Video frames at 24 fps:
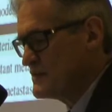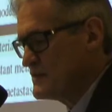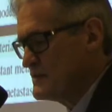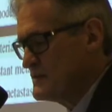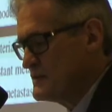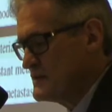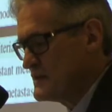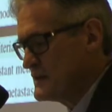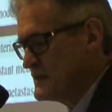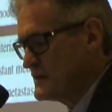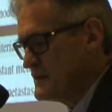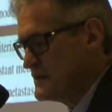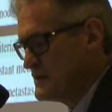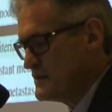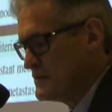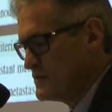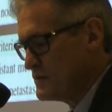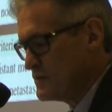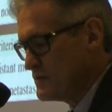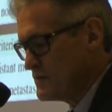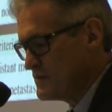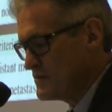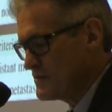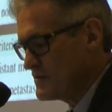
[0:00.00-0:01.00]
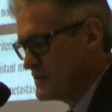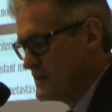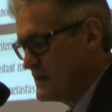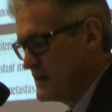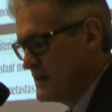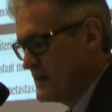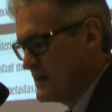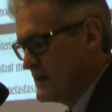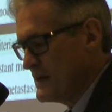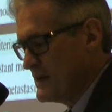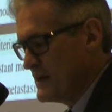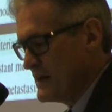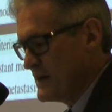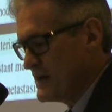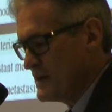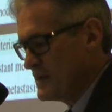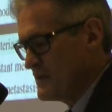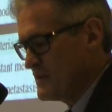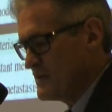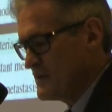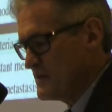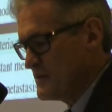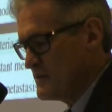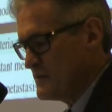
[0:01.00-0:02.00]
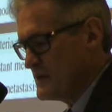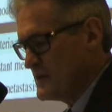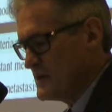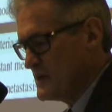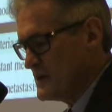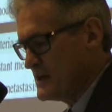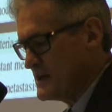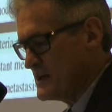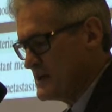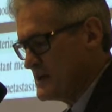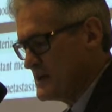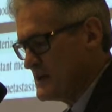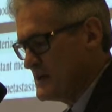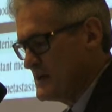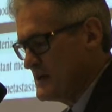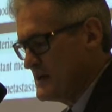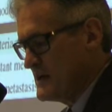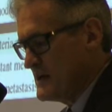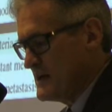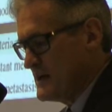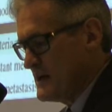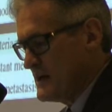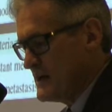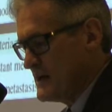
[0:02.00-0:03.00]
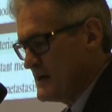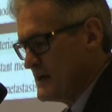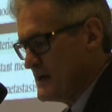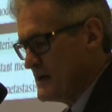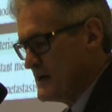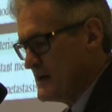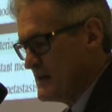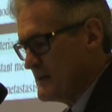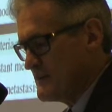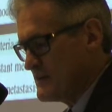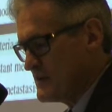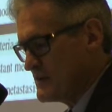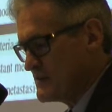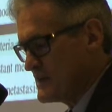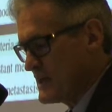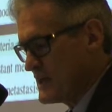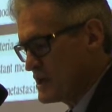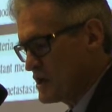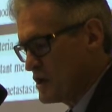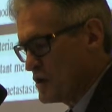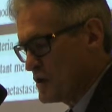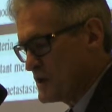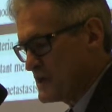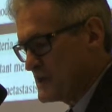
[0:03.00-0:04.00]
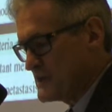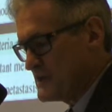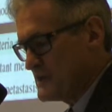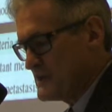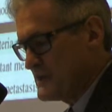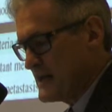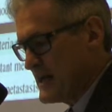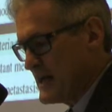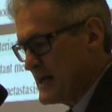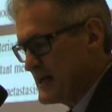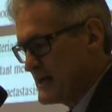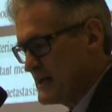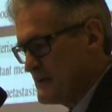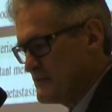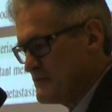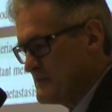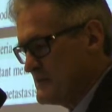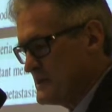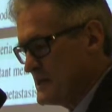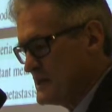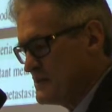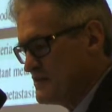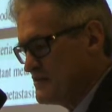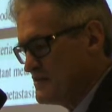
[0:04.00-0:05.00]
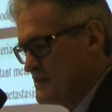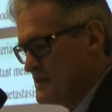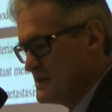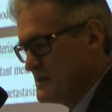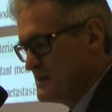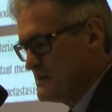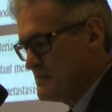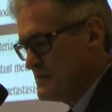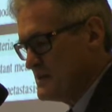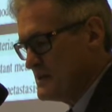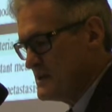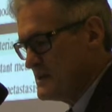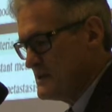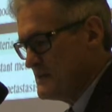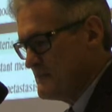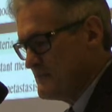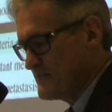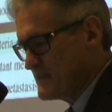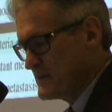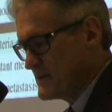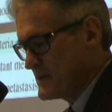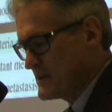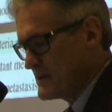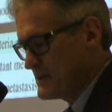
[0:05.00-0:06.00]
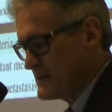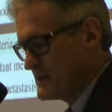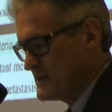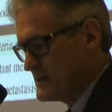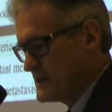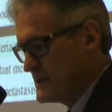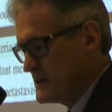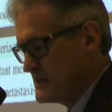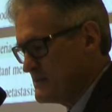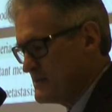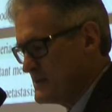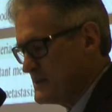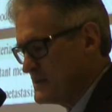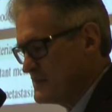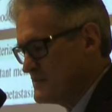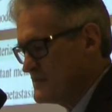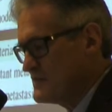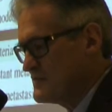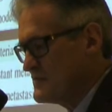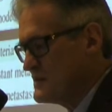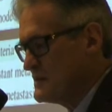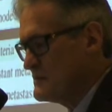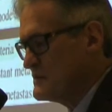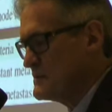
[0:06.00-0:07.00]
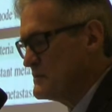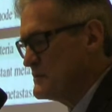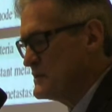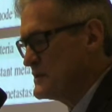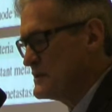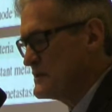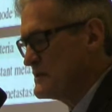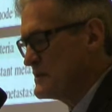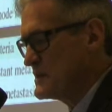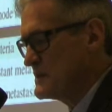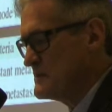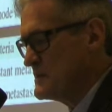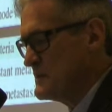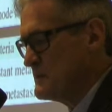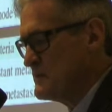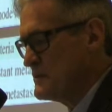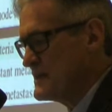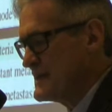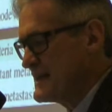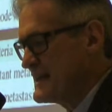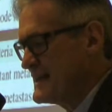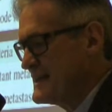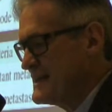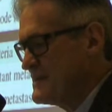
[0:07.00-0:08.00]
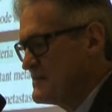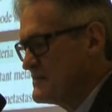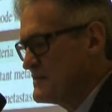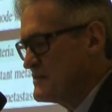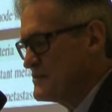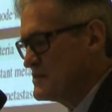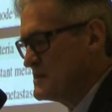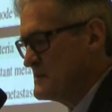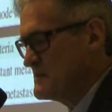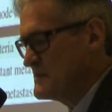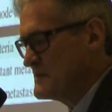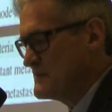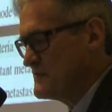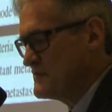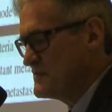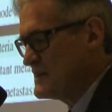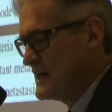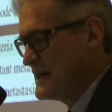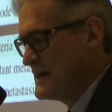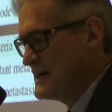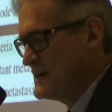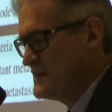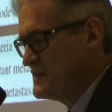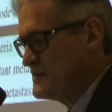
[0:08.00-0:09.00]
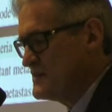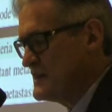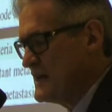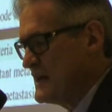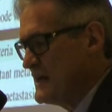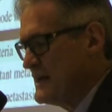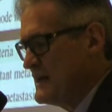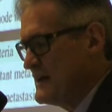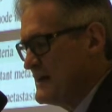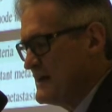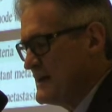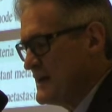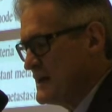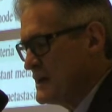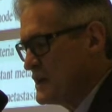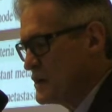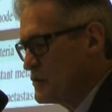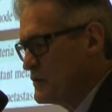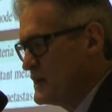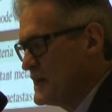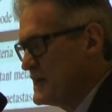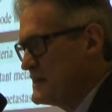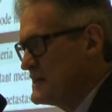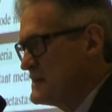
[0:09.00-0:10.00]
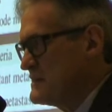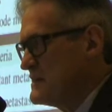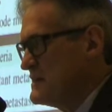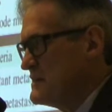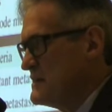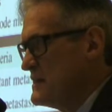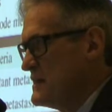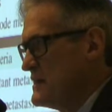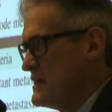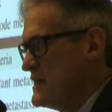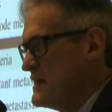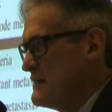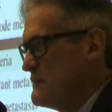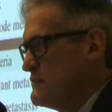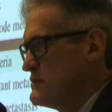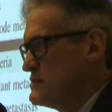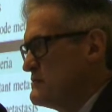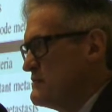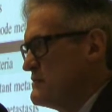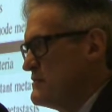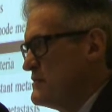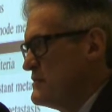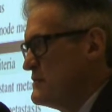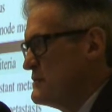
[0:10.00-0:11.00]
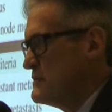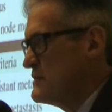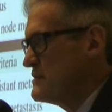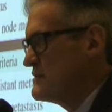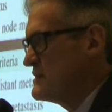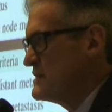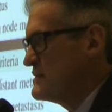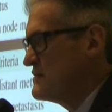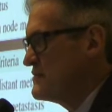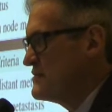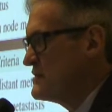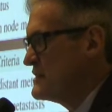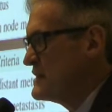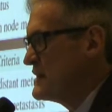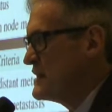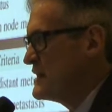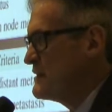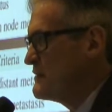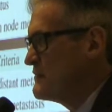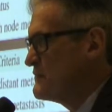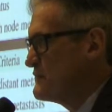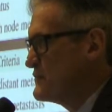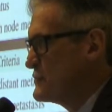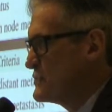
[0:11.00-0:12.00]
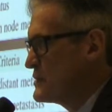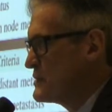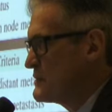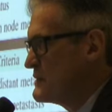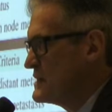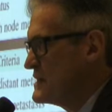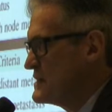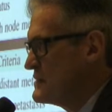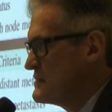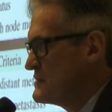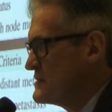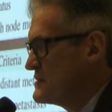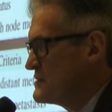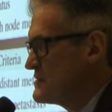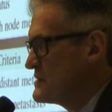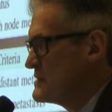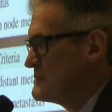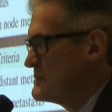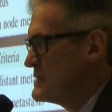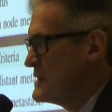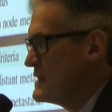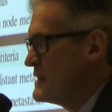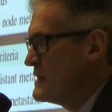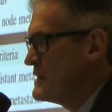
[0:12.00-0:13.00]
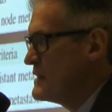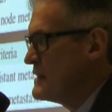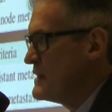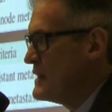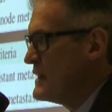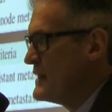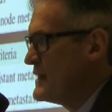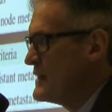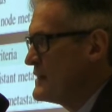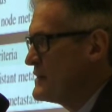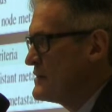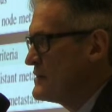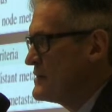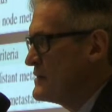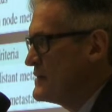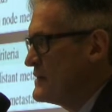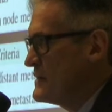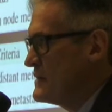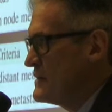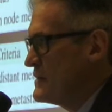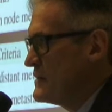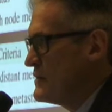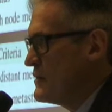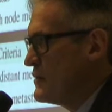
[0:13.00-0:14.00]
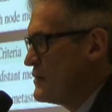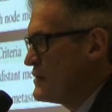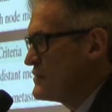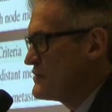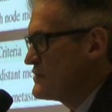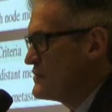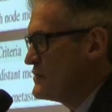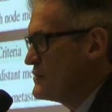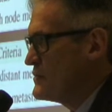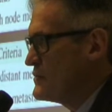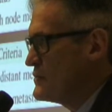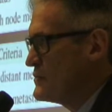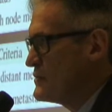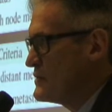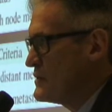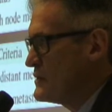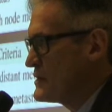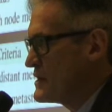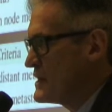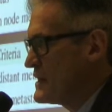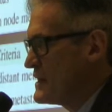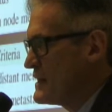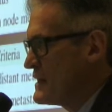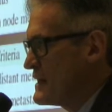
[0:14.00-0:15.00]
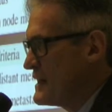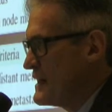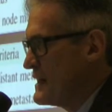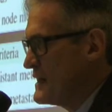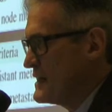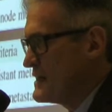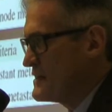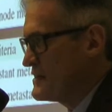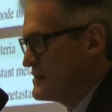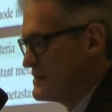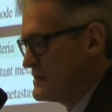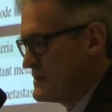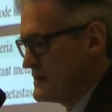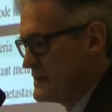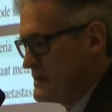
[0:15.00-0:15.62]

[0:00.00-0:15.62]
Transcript: currently used. And we decided to look at the data from the NCDB, the database, to see what we could come up with, at least in terms of size, and the grade that they did have, which was the US NCI 4-grade system, and also looking at